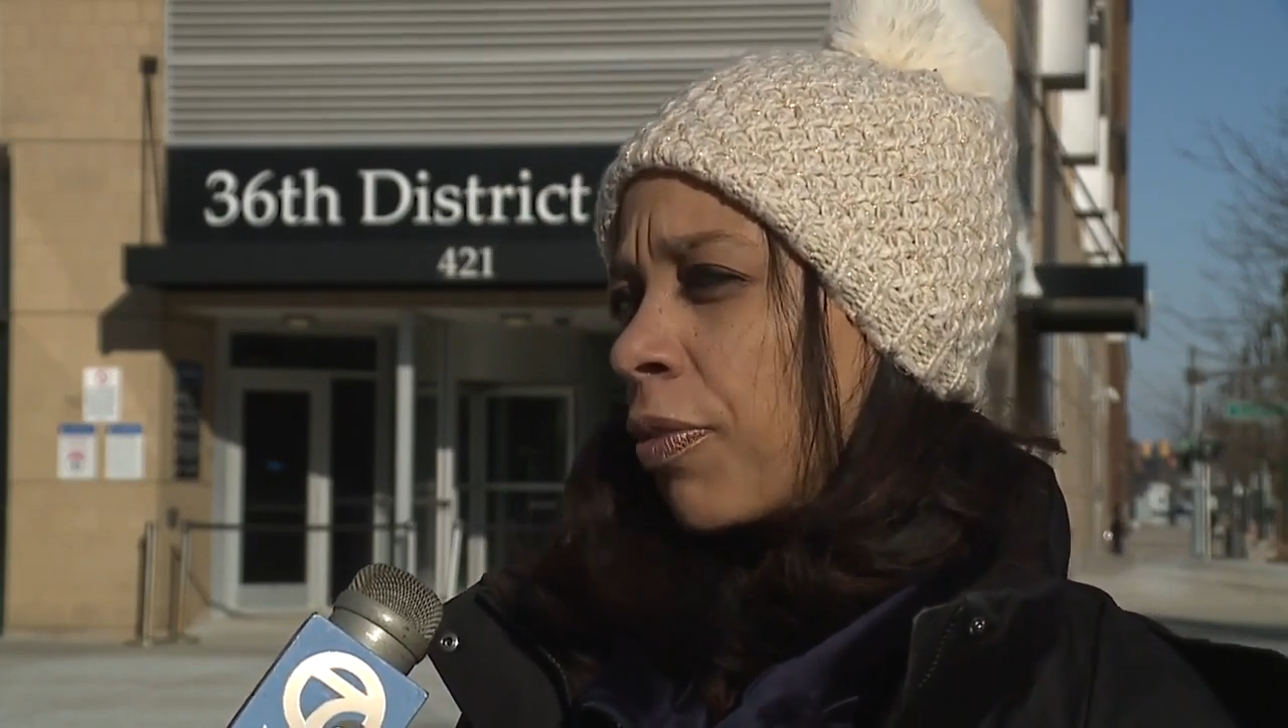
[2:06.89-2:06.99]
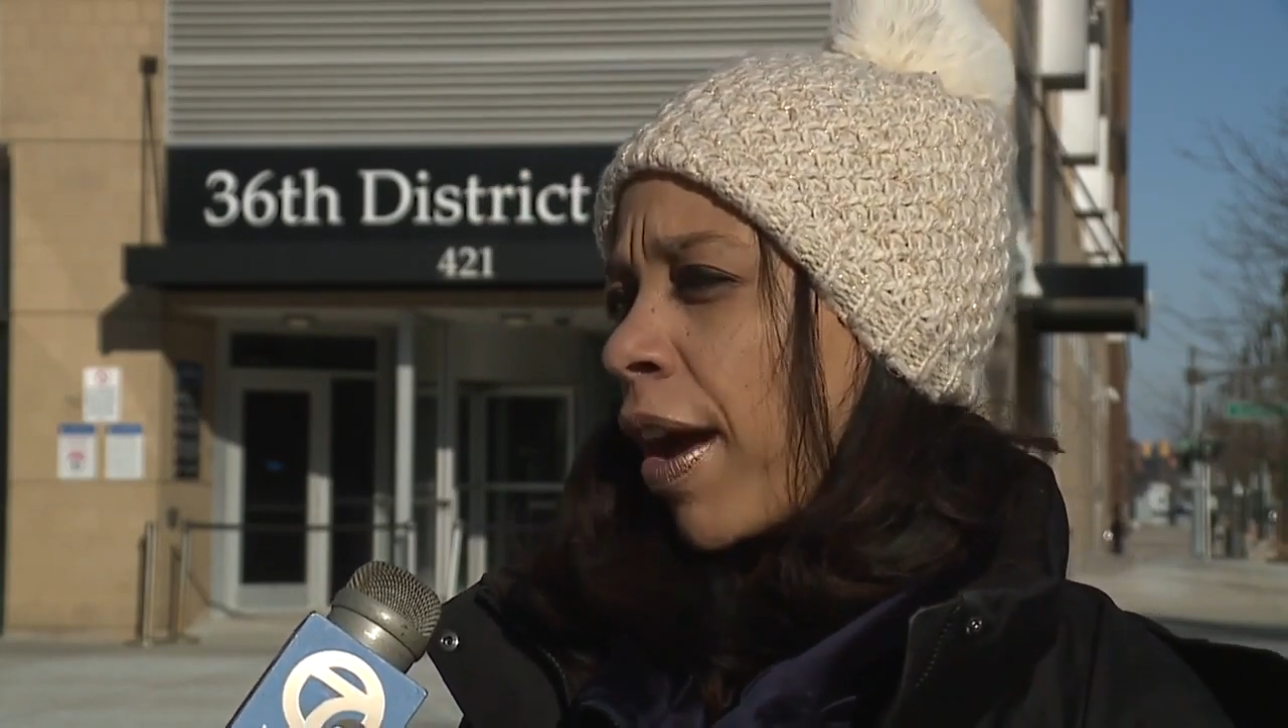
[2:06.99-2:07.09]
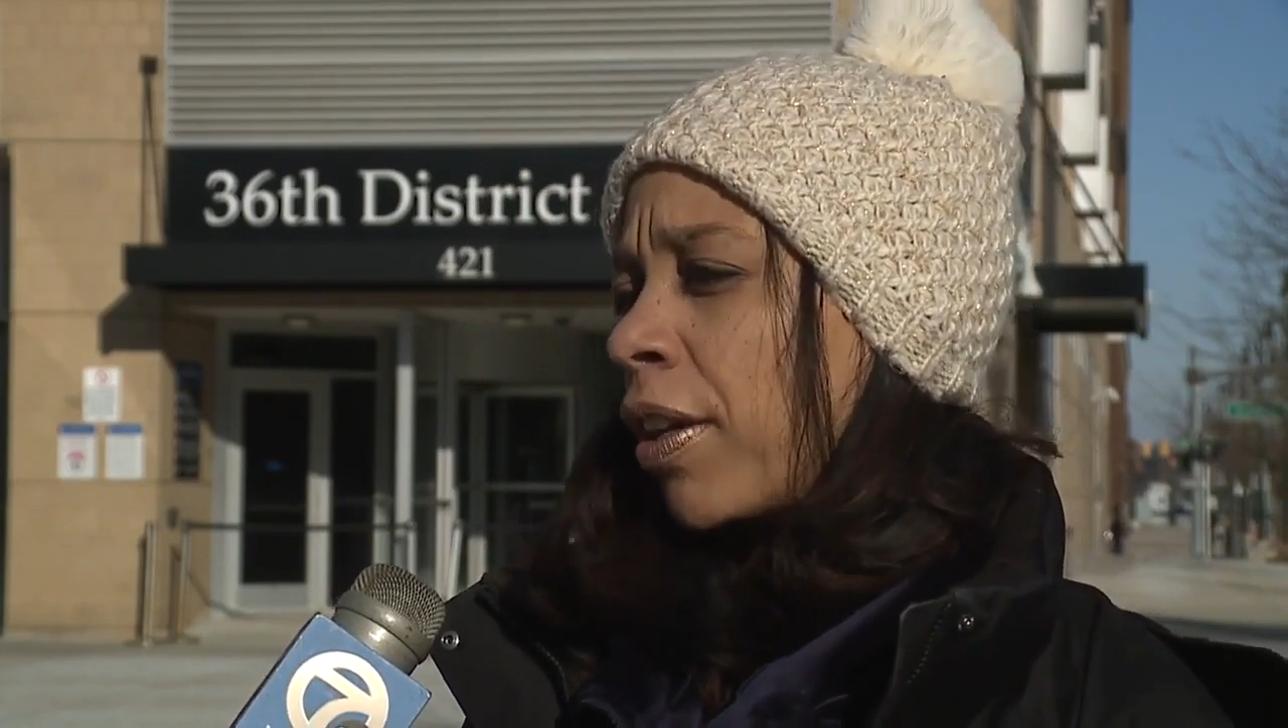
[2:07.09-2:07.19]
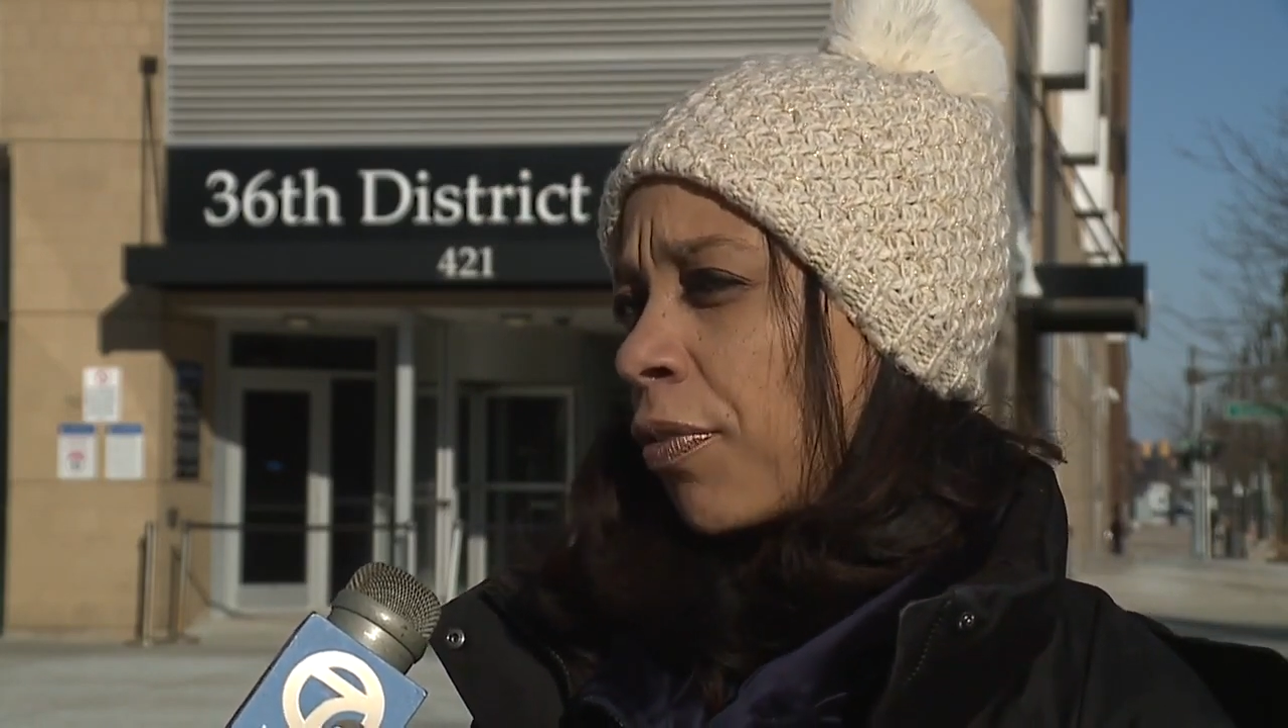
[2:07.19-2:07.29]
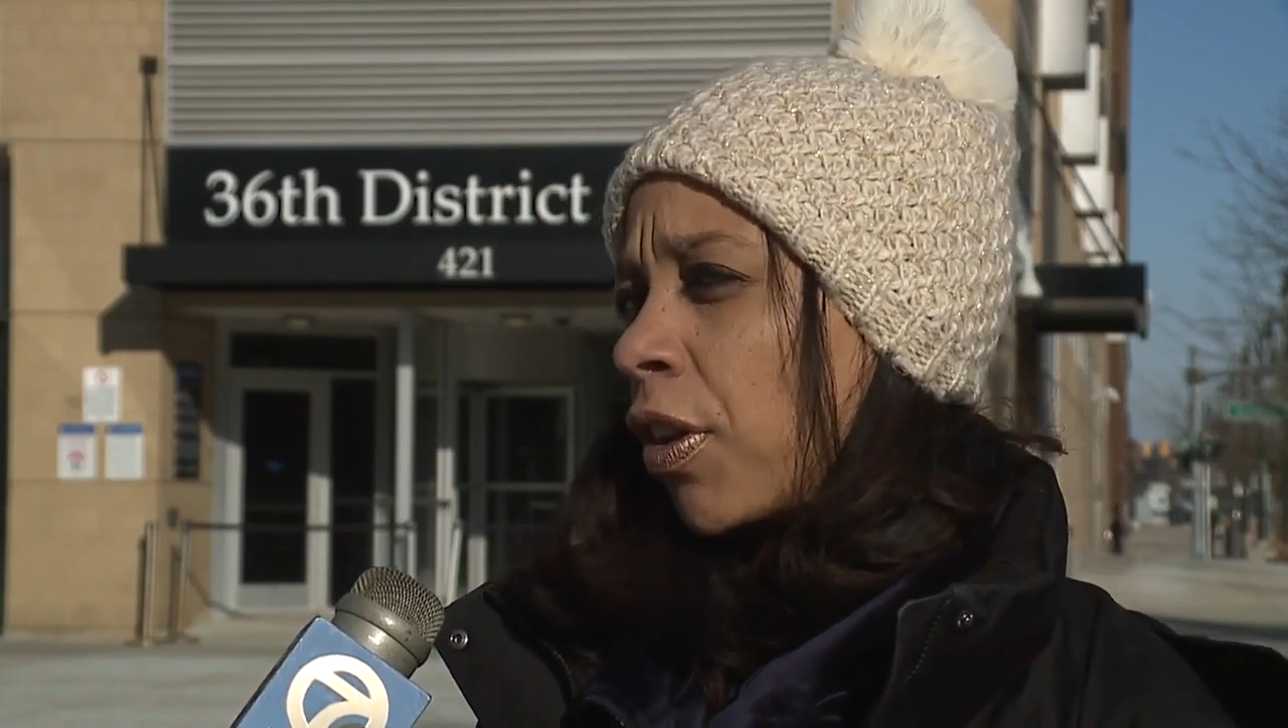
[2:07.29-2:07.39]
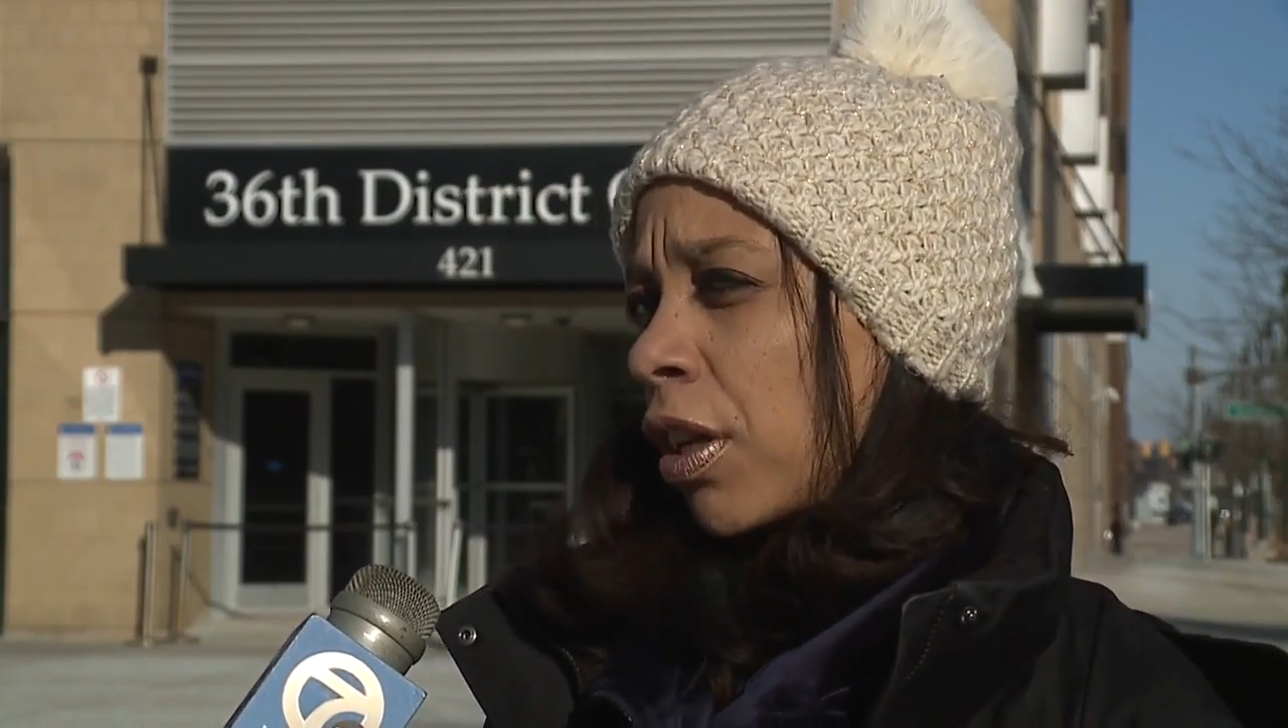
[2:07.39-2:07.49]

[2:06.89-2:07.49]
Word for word: fighting for